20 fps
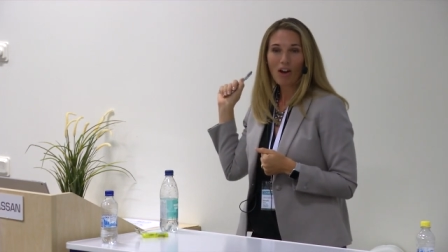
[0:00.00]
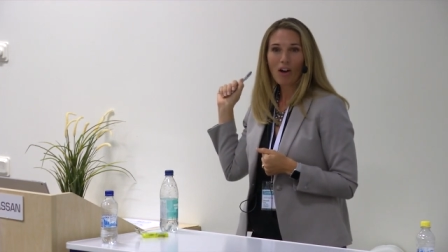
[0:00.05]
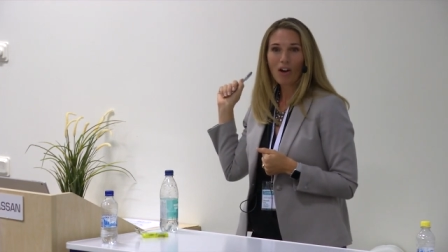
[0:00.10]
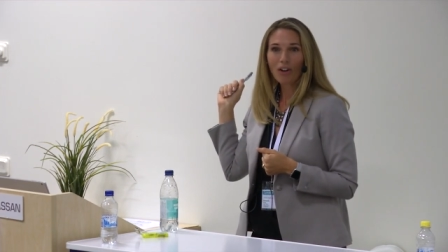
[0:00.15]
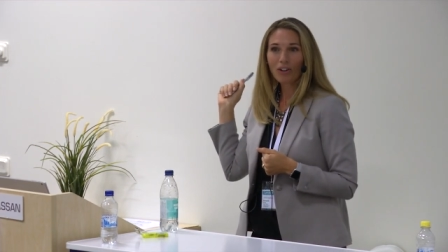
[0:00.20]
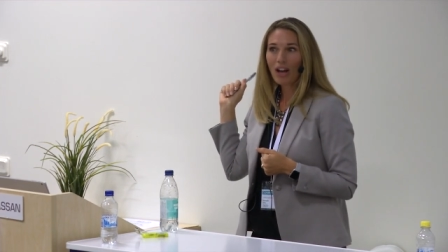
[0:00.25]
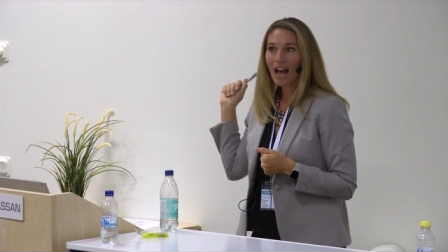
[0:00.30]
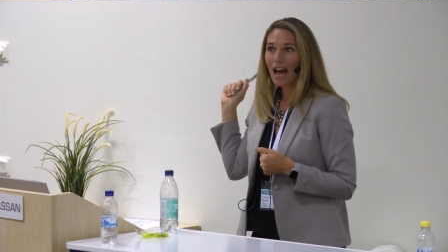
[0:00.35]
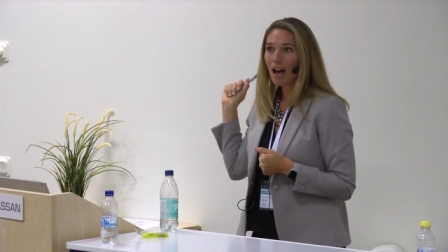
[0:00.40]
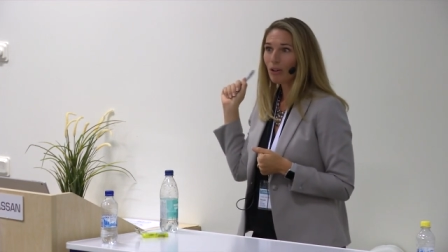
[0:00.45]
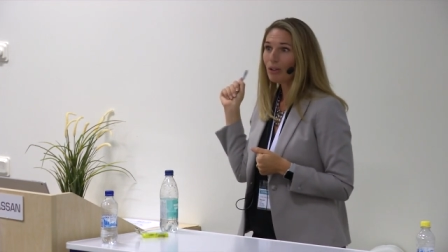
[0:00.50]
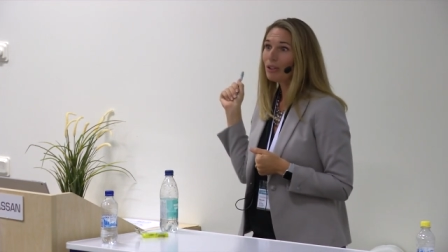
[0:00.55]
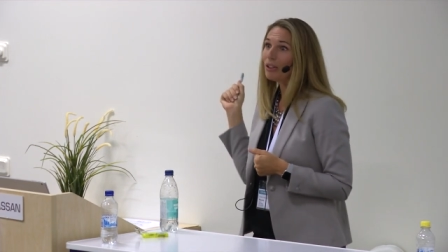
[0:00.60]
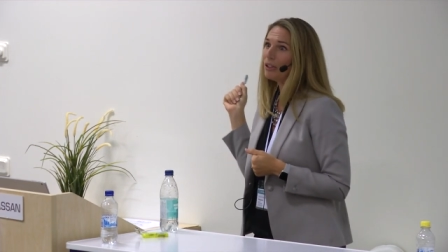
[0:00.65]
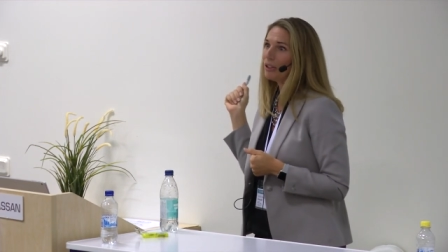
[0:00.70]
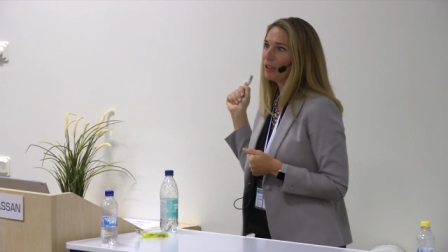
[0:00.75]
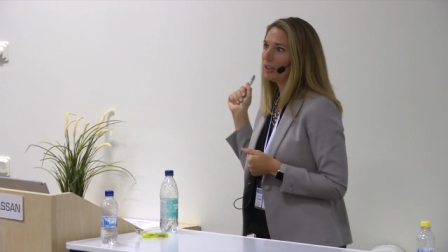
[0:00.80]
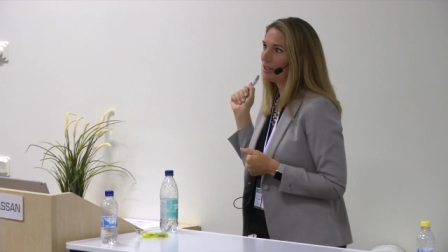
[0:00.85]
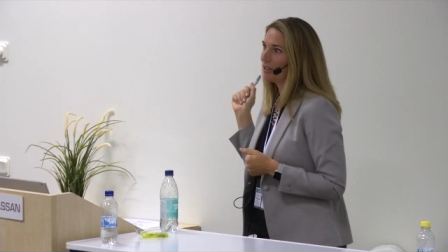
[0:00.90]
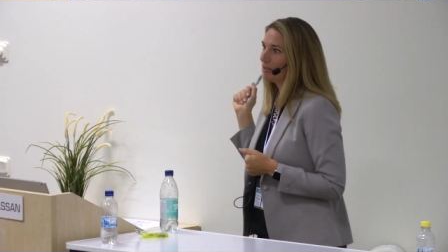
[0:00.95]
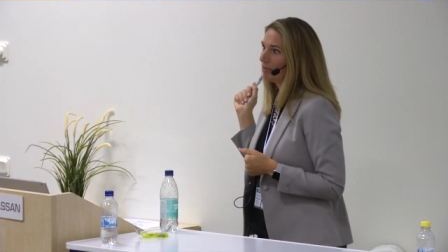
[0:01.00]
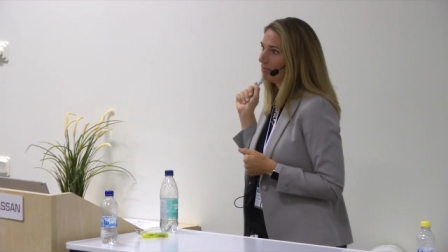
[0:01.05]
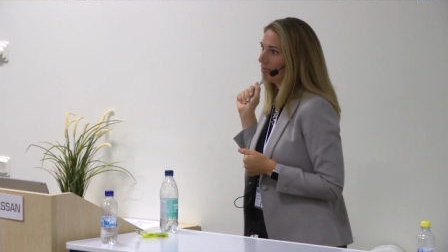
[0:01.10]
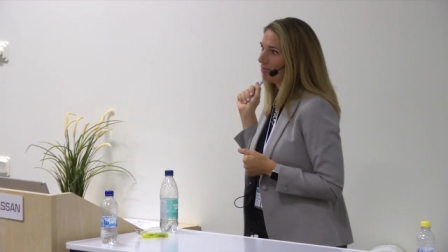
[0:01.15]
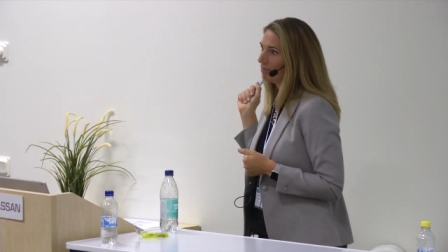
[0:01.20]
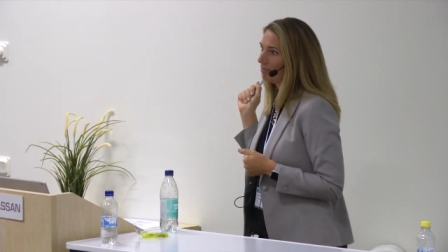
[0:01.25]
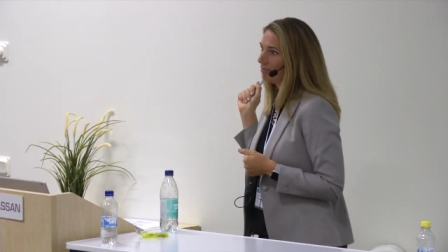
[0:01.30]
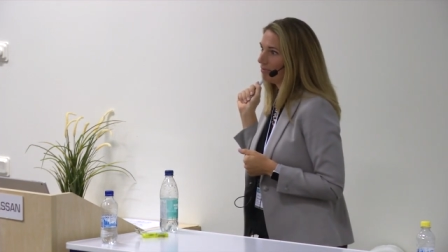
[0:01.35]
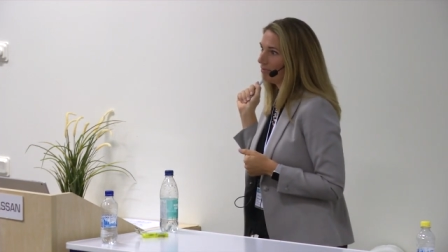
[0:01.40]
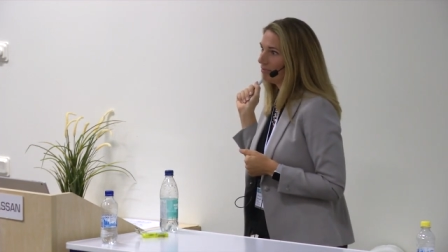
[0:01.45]
on Outlook
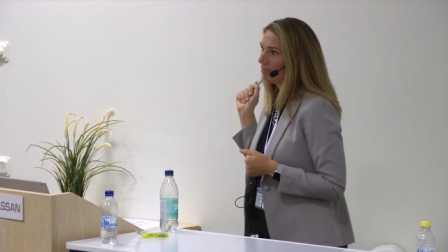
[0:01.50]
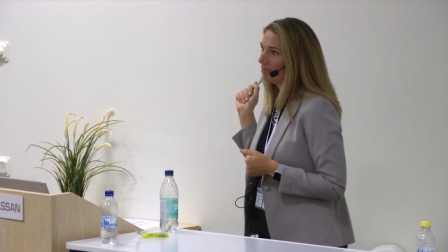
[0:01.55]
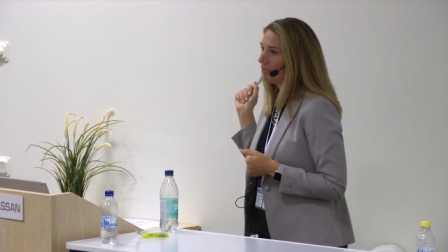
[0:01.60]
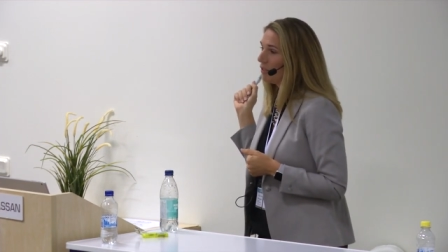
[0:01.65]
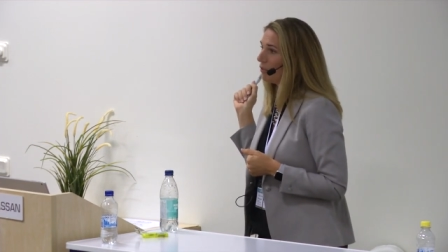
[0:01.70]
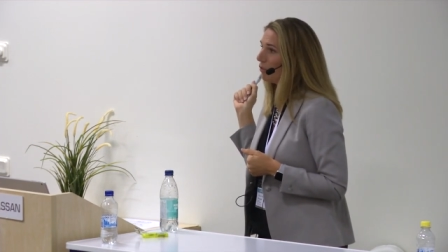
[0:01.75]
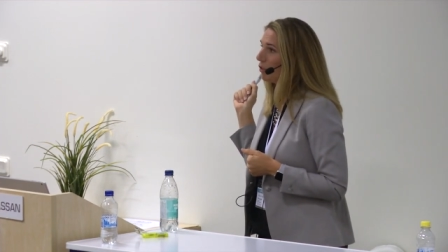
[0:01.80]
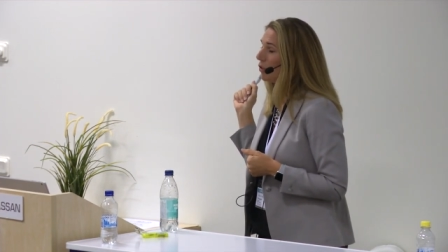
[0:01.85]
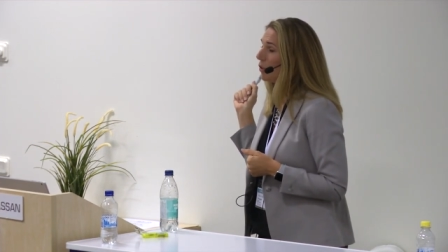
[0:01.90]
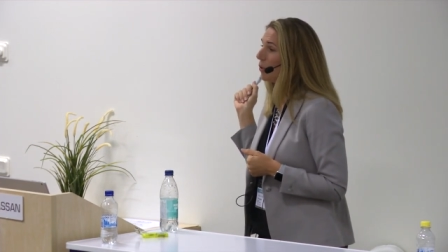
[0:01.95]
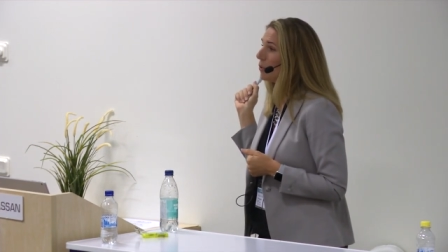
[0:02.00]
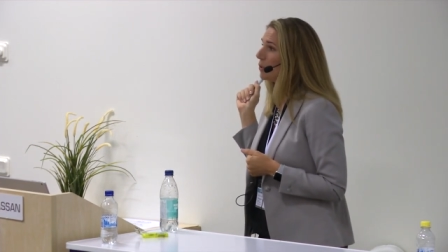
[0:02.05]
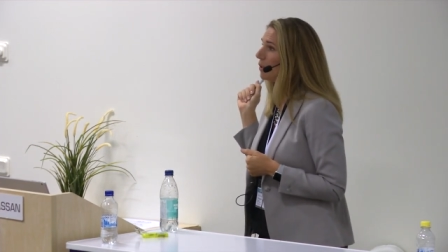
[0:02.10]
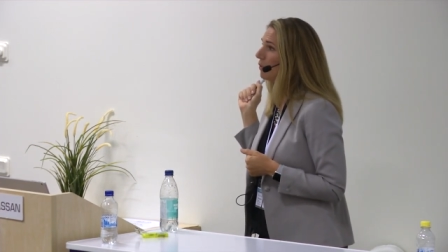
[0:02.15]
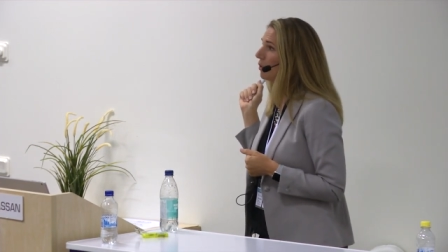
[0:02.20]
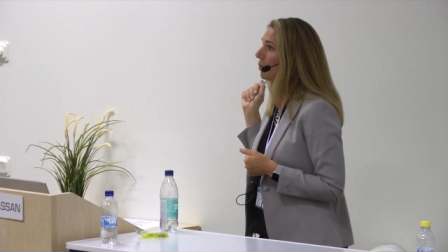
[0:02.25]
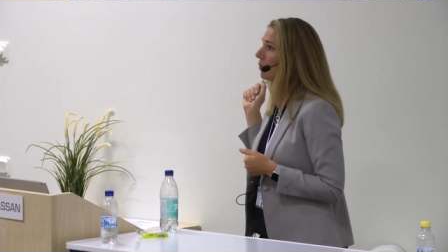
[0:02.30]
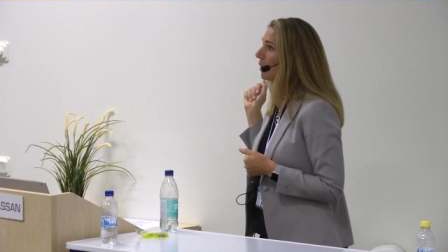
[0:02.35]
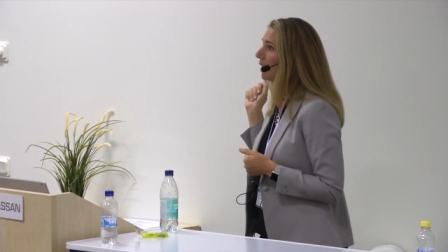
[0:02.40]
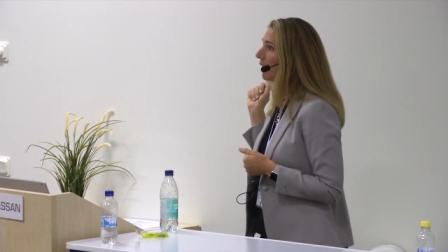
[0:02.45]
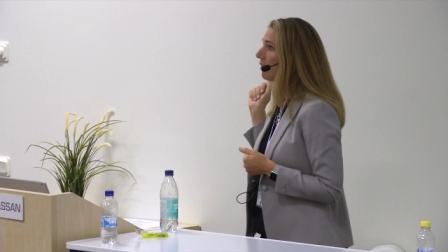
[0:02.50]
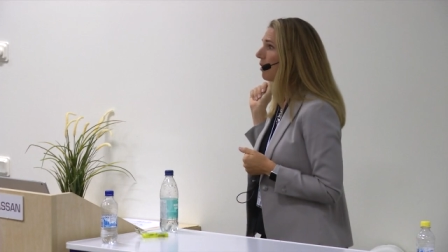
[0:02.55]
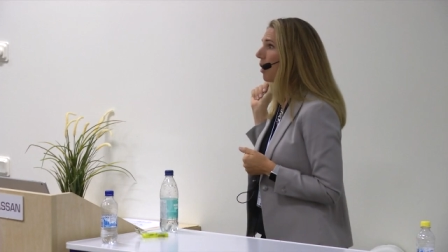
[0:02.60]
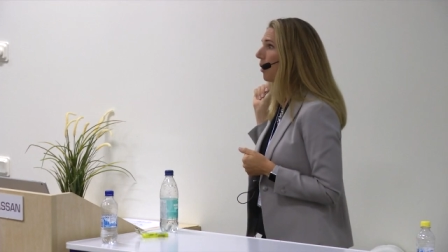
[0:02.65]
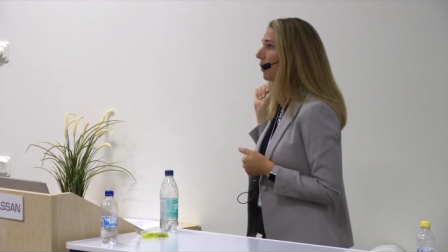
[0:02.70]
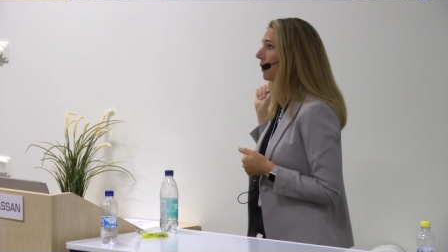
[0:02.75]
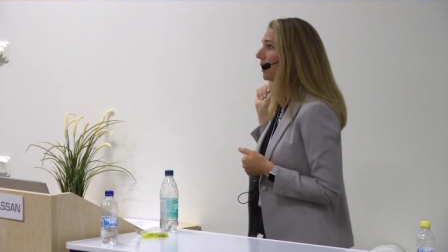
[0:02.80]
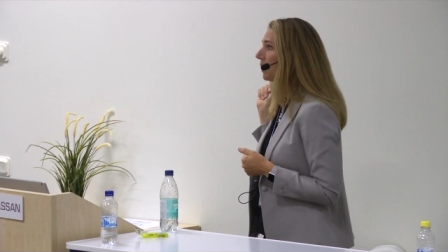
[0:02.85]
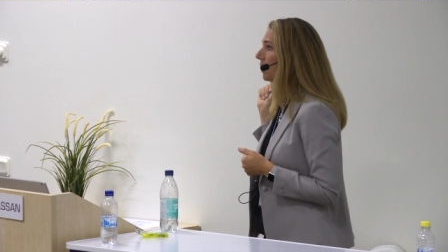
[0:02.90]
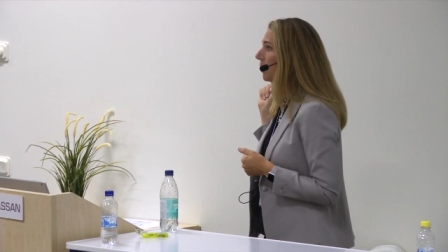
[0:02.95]
for those of you that have
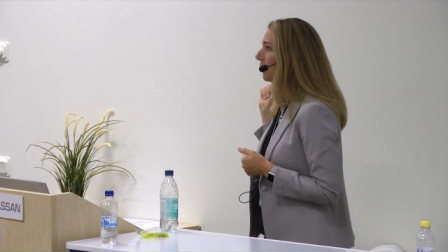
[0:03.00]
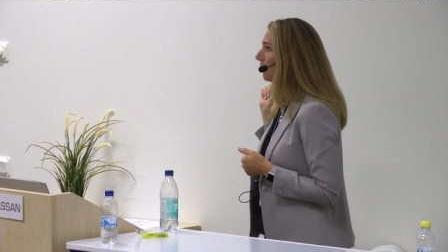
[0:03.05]
already